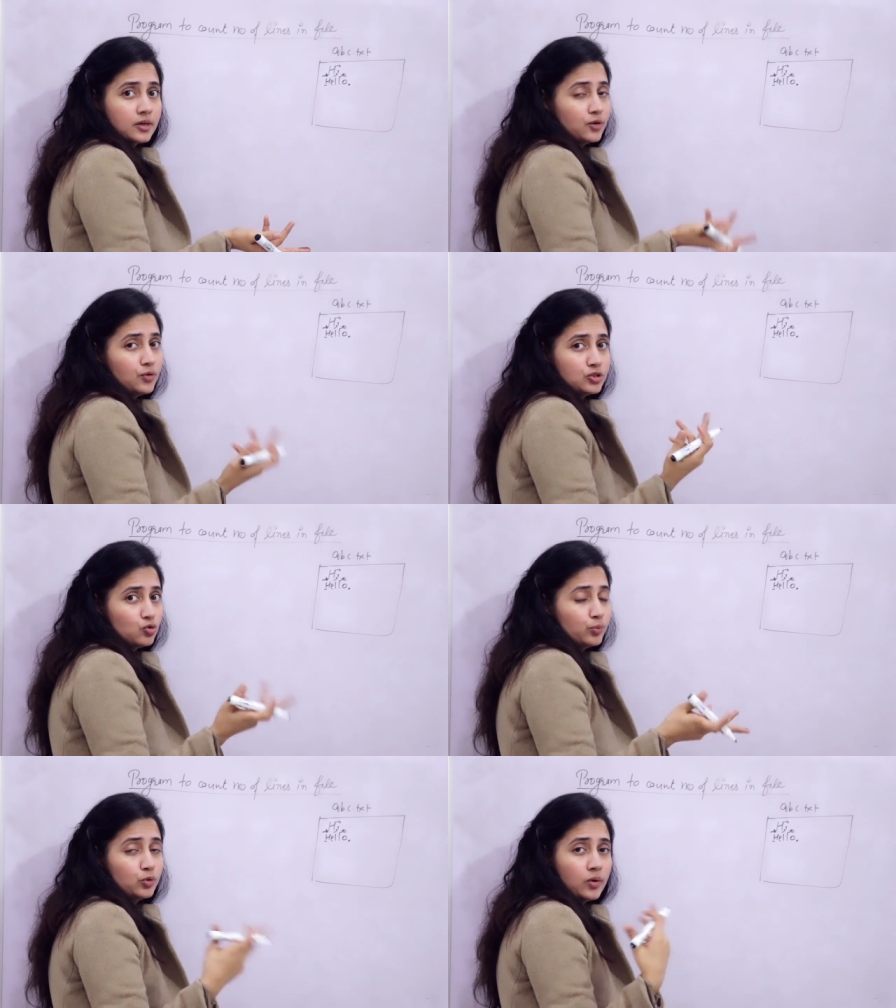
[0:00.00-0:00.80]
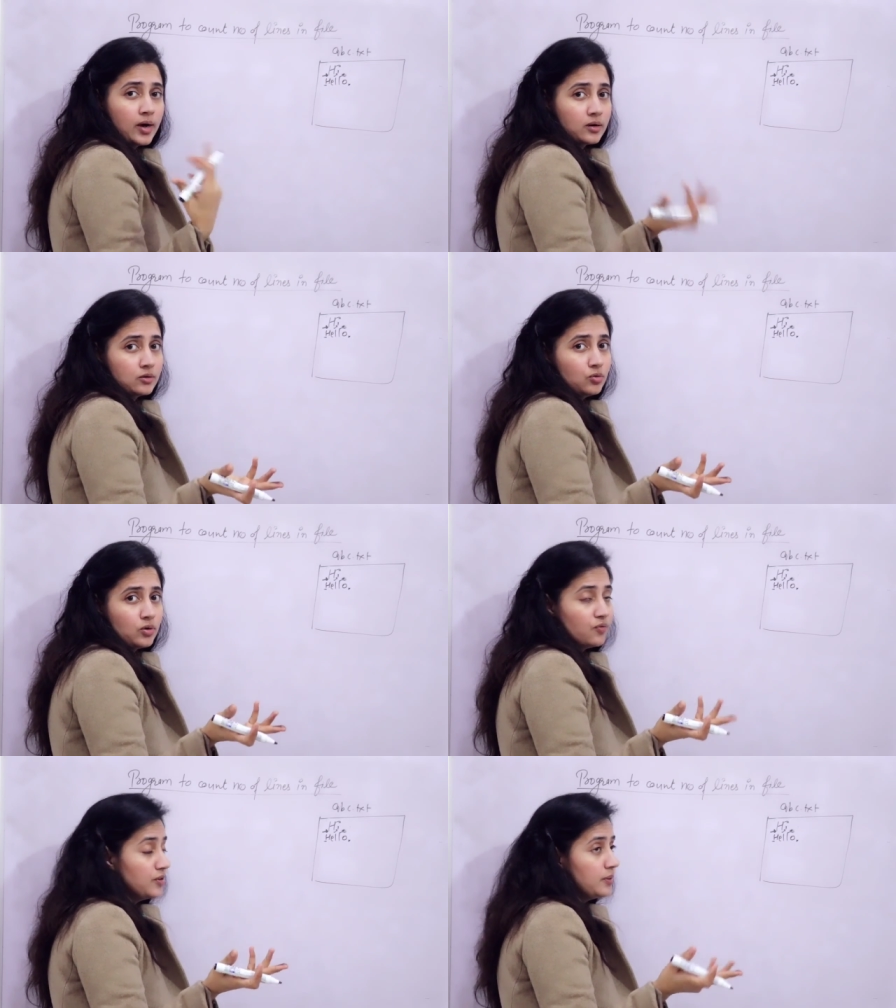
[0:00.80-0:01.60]
In which loop you are, you know,
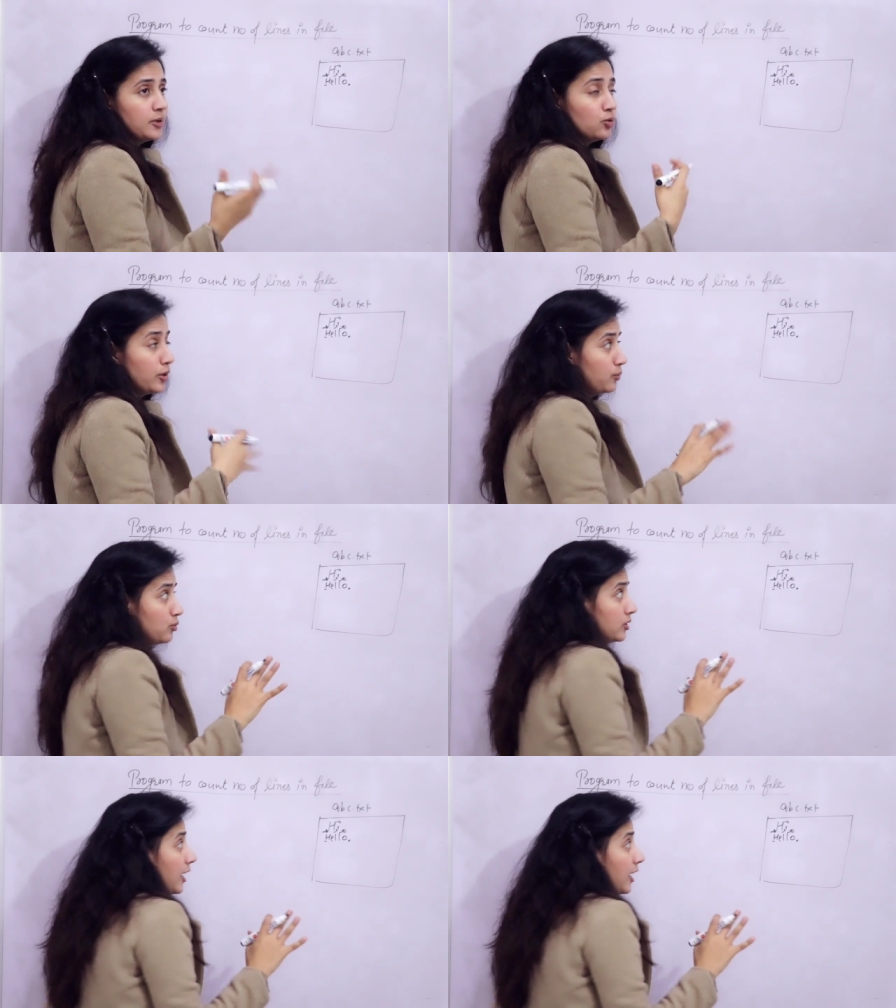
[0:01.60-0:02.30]
comfortable, you can put